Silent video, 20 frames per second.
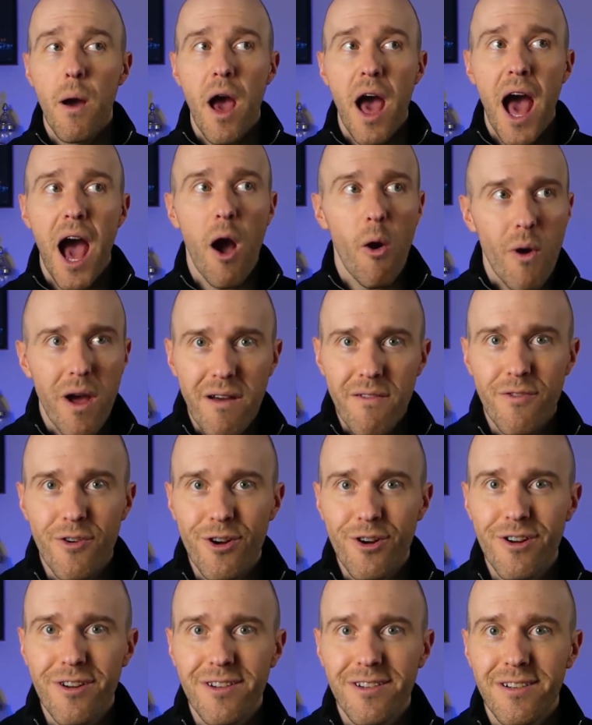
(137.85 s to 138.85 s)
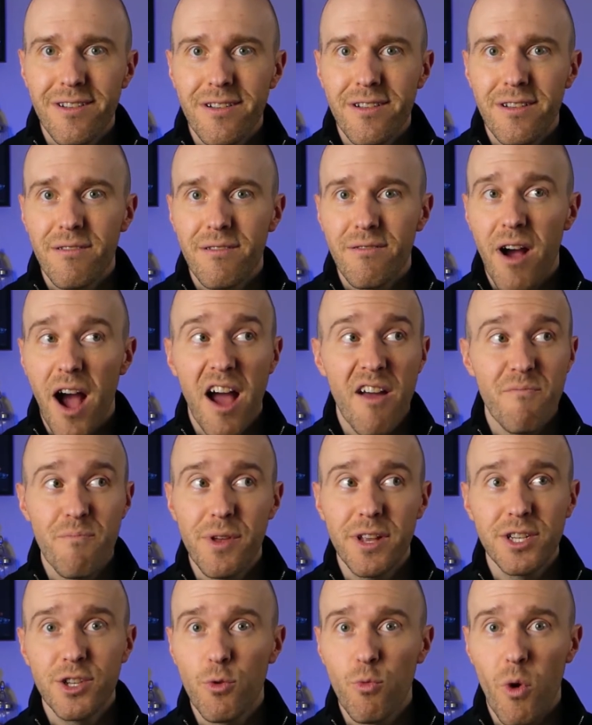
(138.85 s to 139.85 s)
However, I've
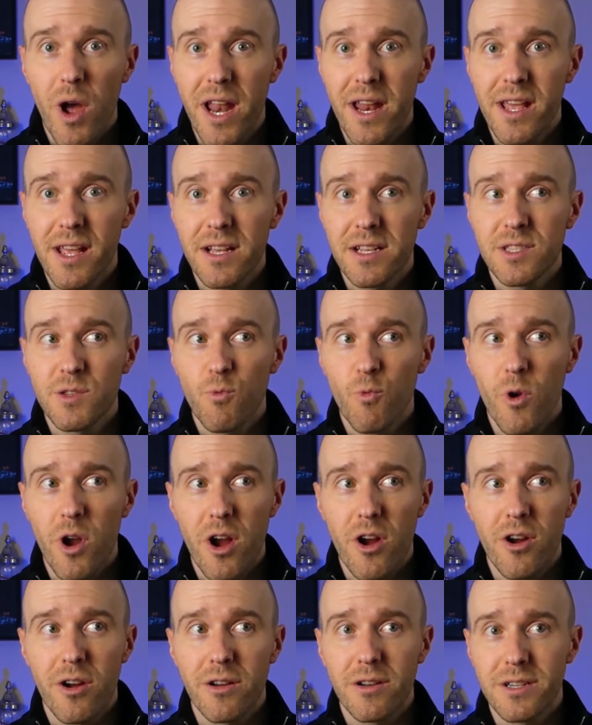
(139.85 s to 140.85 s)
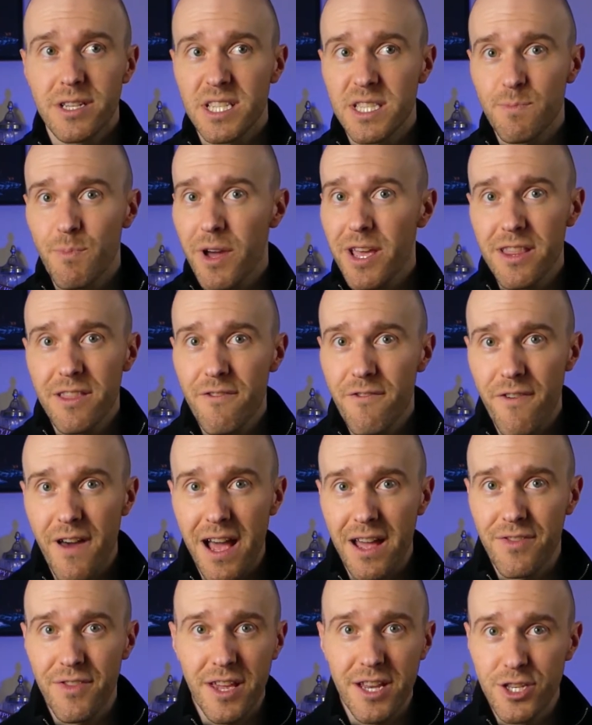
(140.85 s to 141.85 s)
been to weddings where, despite the
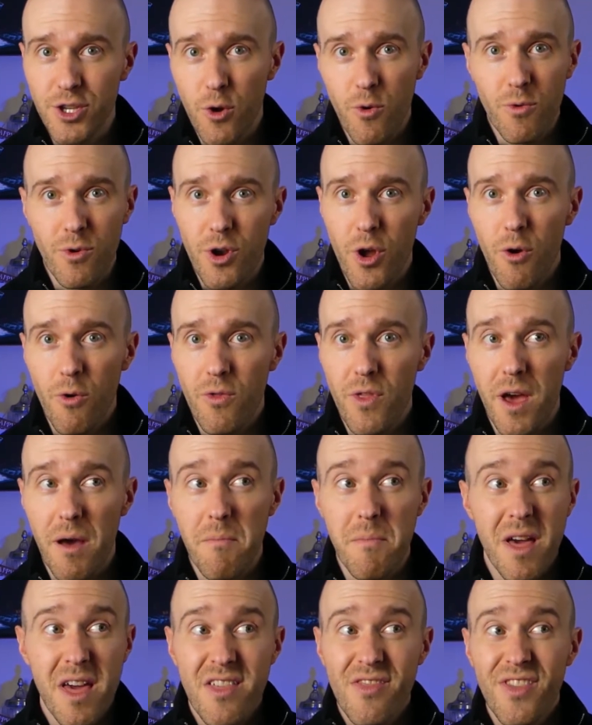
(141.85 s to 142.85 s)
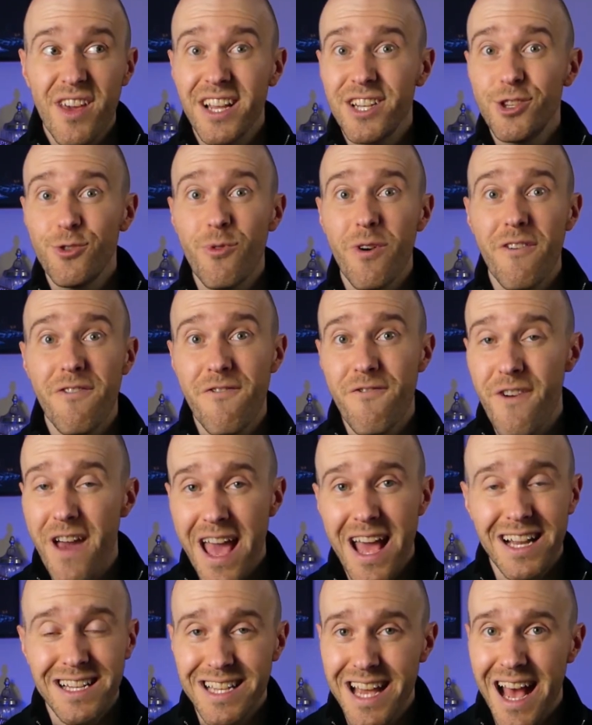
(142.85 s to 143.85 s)
fact they don't know them, they do a
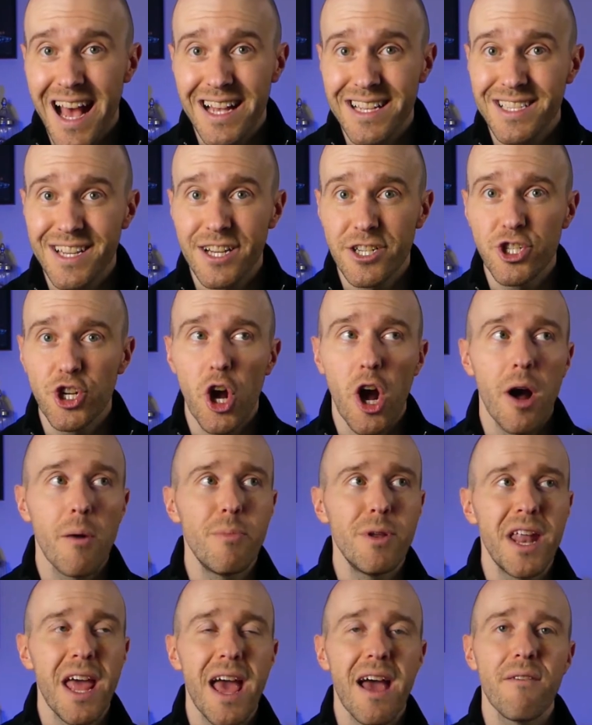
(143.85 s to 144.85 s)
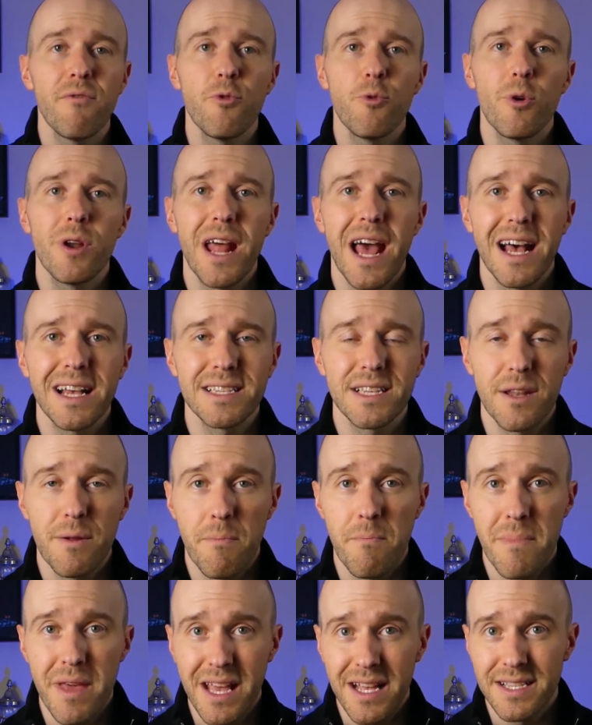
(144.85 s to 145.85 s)
fantastic job and everyone has an
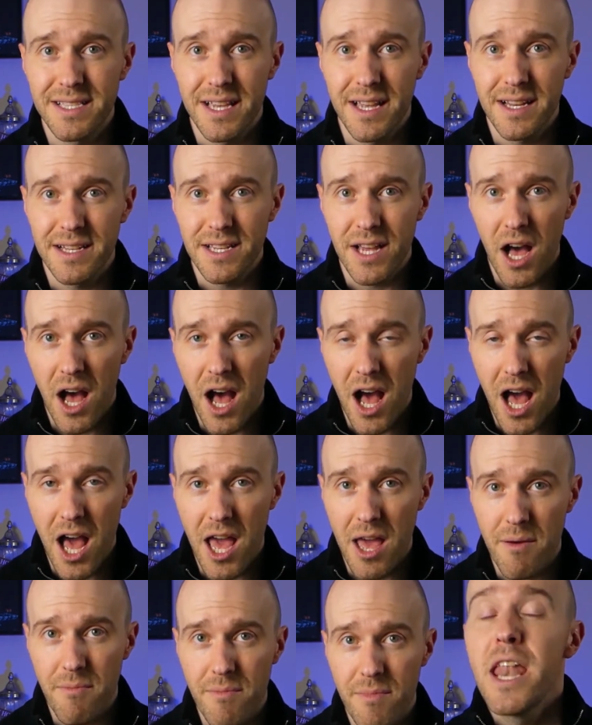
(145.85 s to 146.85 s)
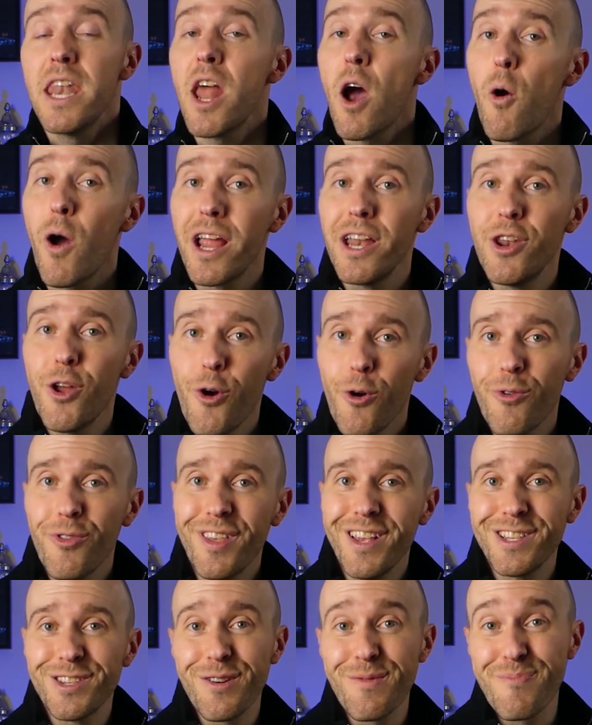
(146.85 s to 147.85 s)
amazing time. Now, I know
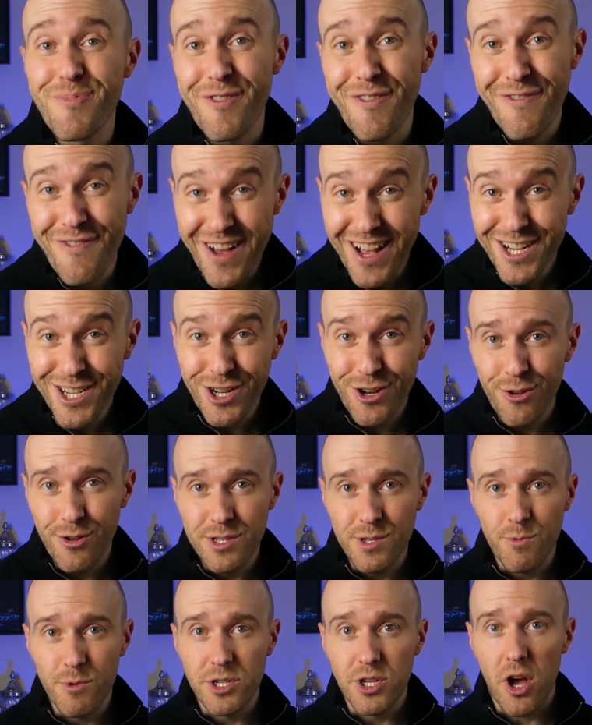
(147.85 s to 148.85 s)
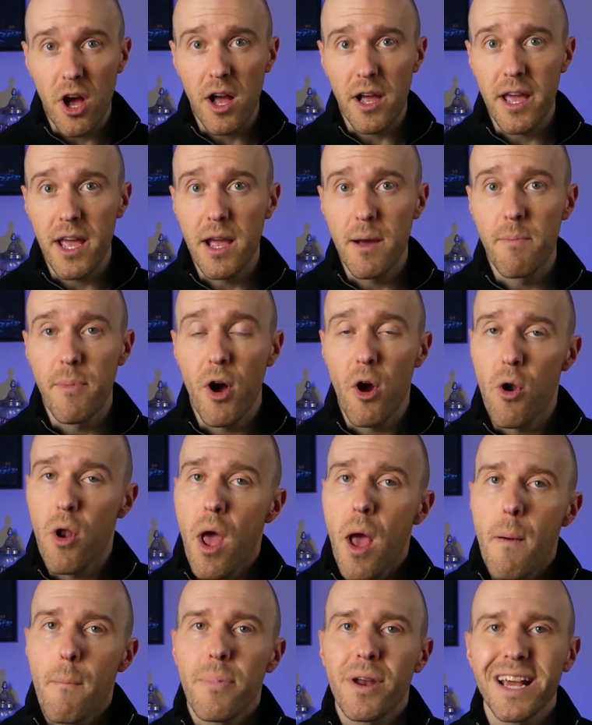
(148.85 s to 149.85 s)
these are professionals we're talking about,
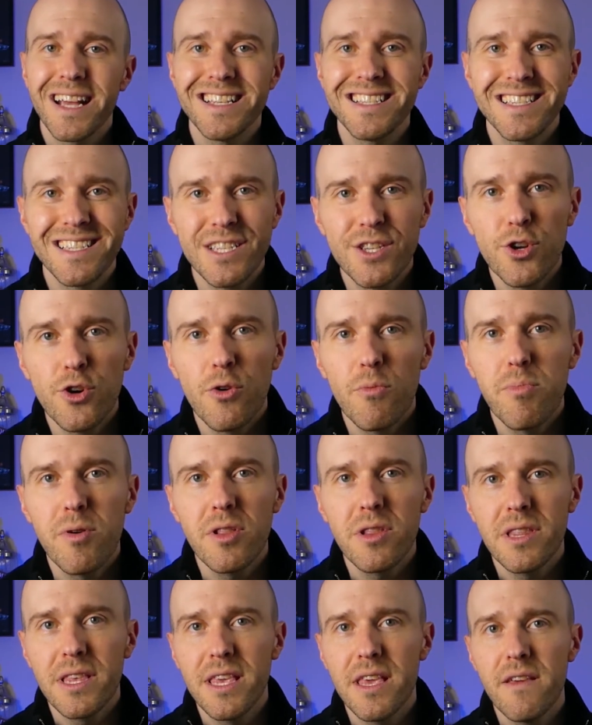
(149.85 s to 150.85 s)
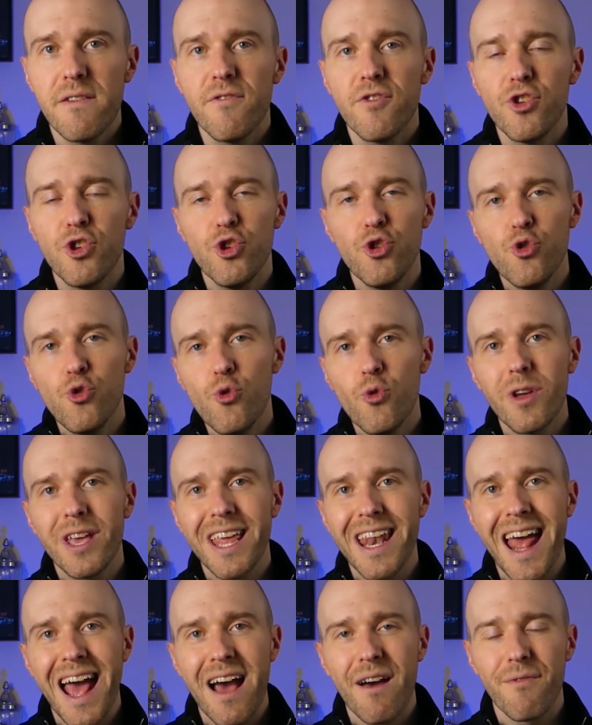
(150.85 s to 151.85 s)
but I still believe you
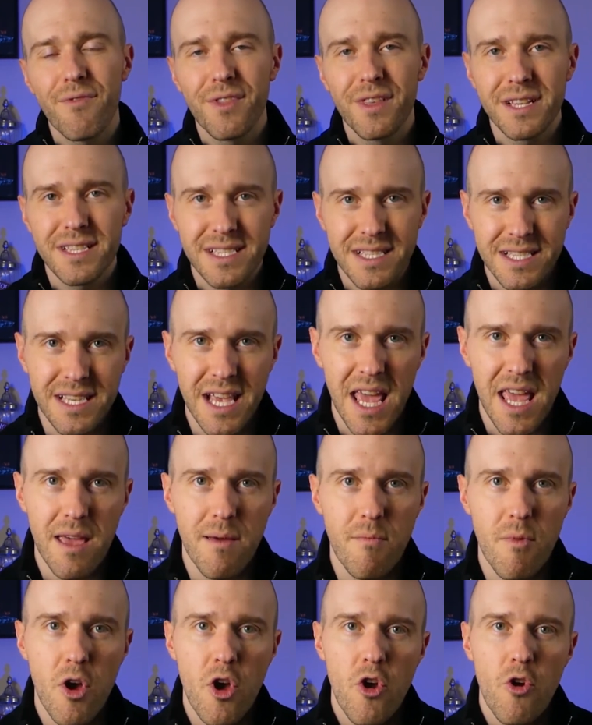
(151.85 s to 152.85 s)
can have the same